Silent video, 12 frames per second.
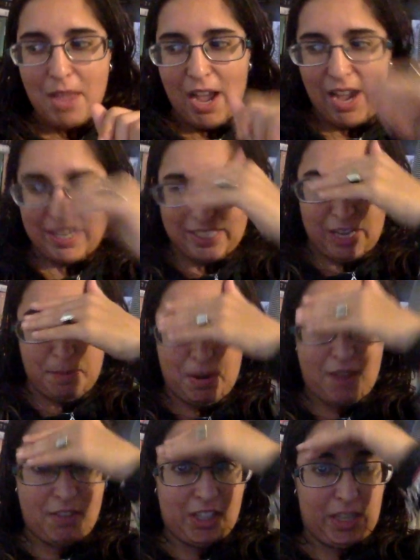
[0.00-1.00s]
I said I've been
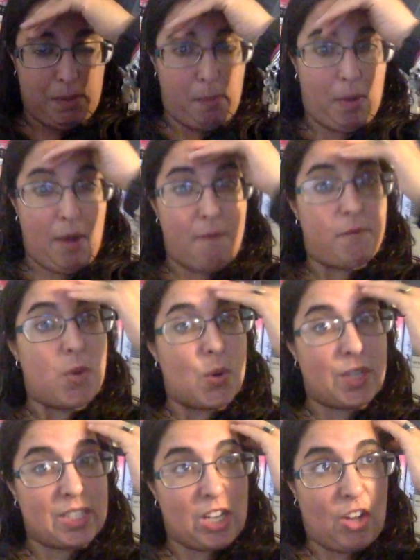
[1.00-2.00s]
having a little bit of problem
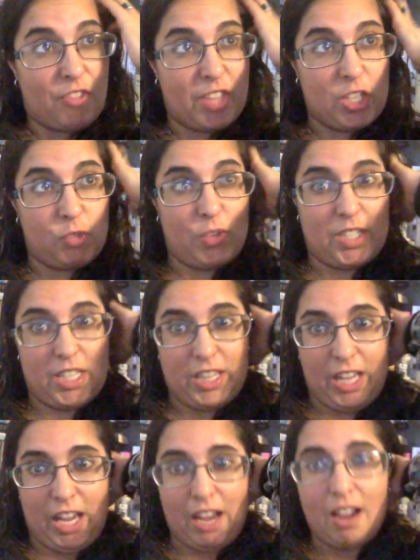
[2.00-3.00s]
focusing on things
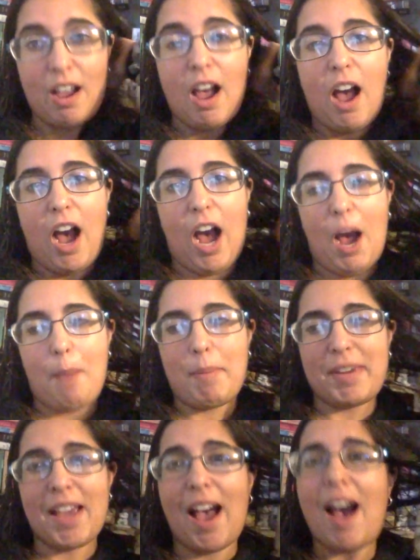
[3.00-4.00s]
recently. But
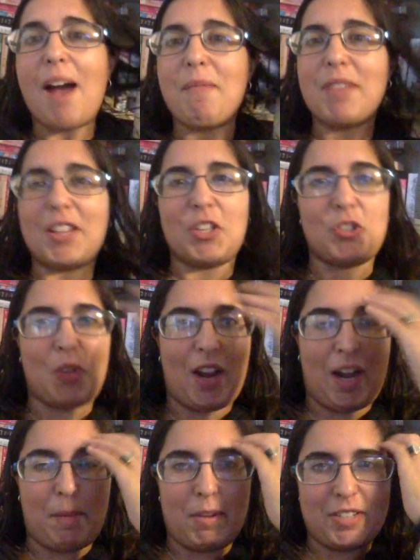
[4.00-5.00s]
yeah, I'm really enjoying it.
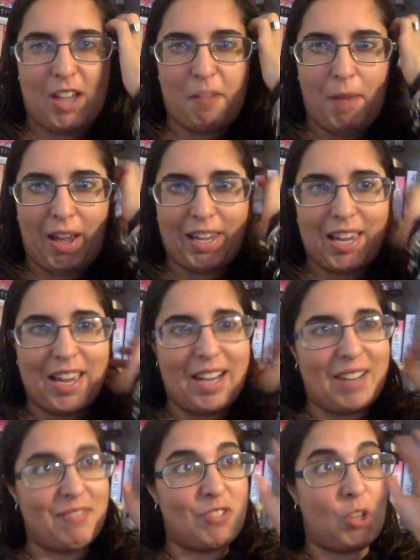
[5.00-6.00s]
I'm going to dive back in
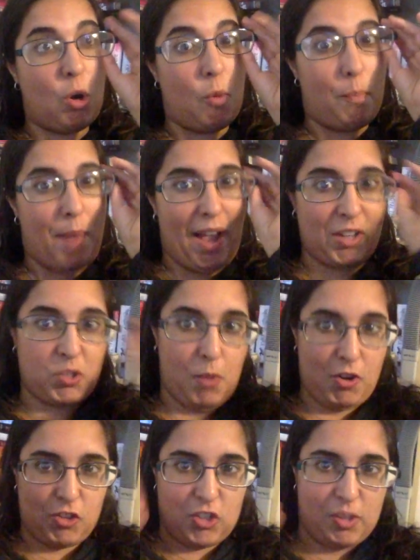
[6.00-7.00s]
and go back to
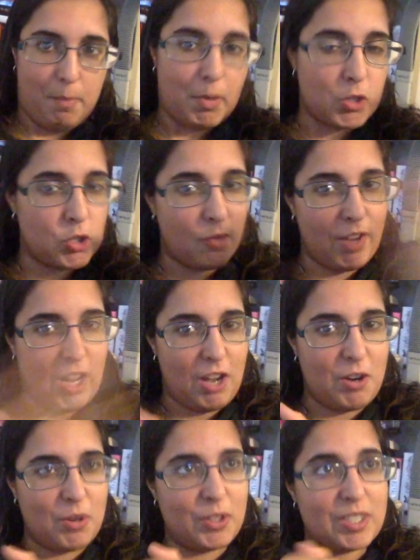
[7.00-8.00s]
watching some booktube
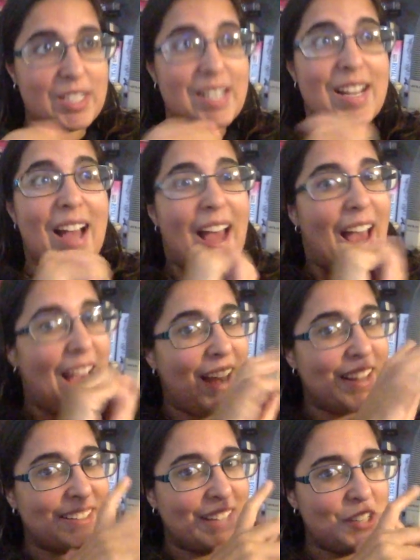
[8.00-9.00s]
videos. And
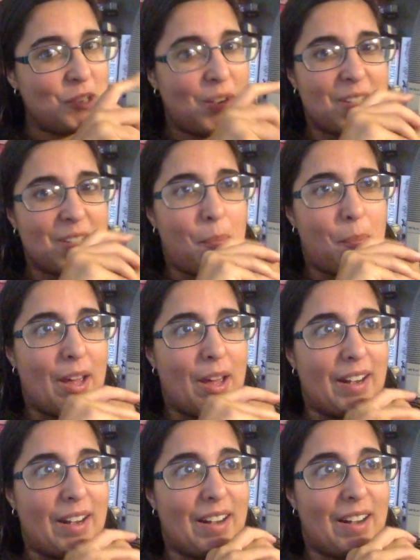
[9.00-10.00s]
I'll catch you guys up when
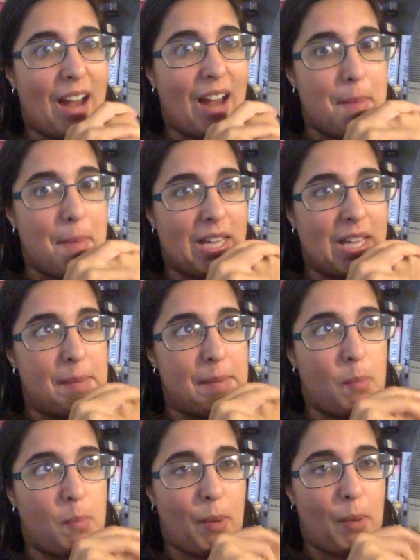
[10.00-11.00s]
I make a little bit
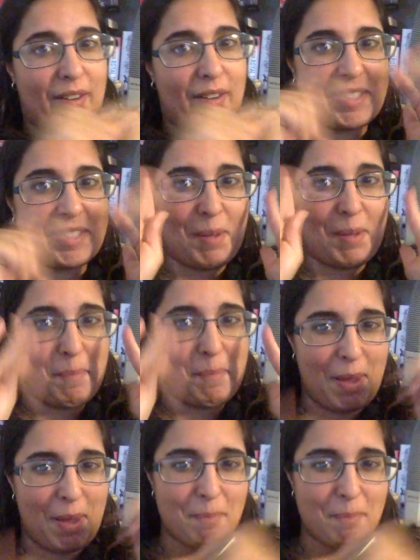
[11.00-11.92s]
more progress. Bye.